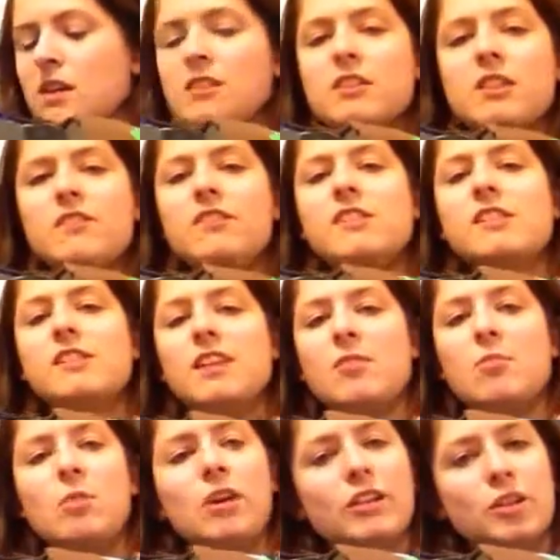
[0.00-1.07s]
Do you ever
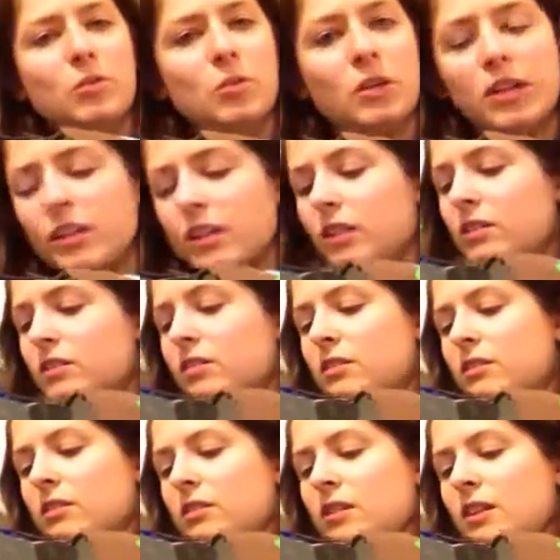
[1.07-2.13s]
sing while you work?
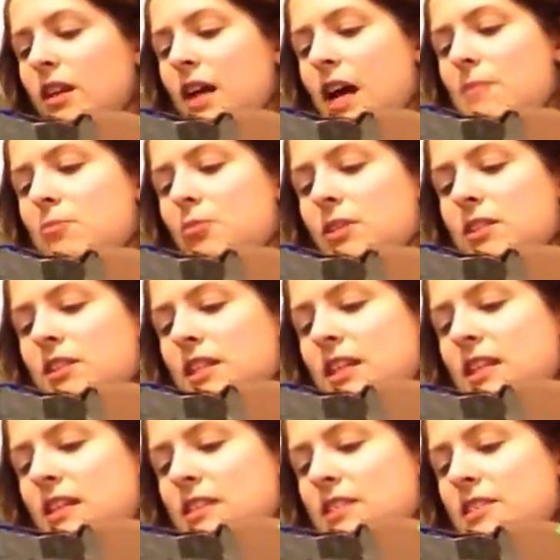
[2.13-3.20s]
I'm always
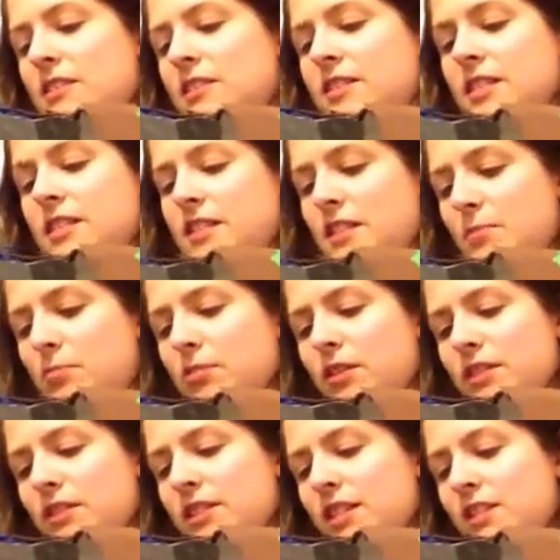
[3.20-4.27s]
singing Disney
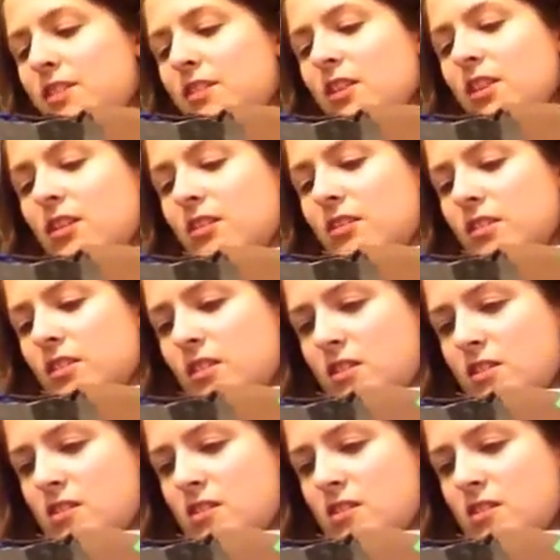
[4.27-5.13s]
princess songs.